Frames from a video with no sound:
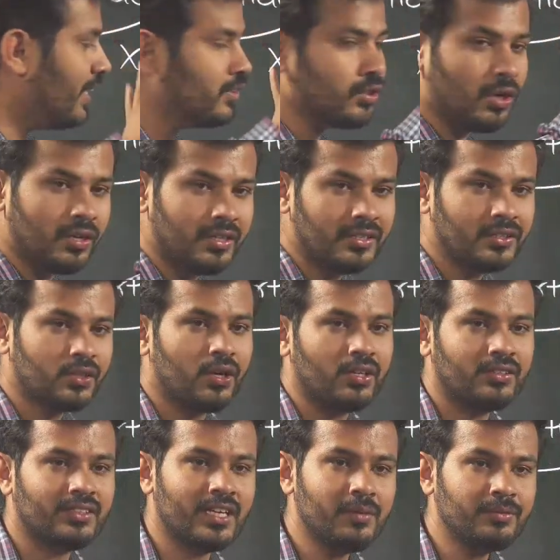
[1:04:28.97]
all these
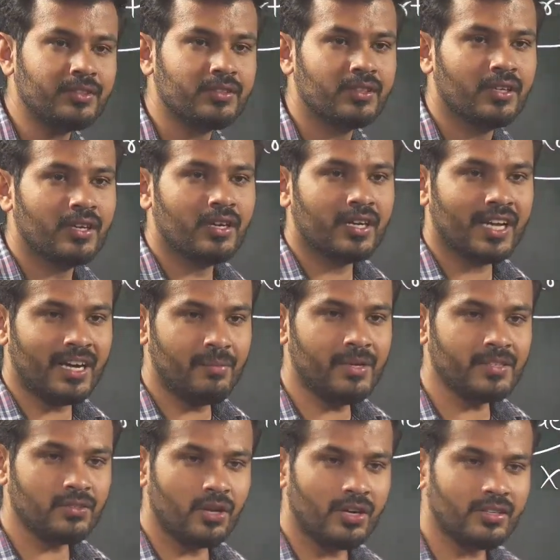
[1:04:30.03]
concepts. Time is
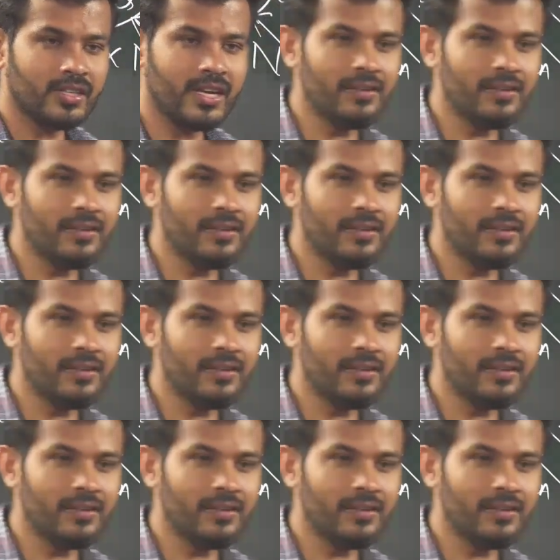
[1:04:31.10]
not there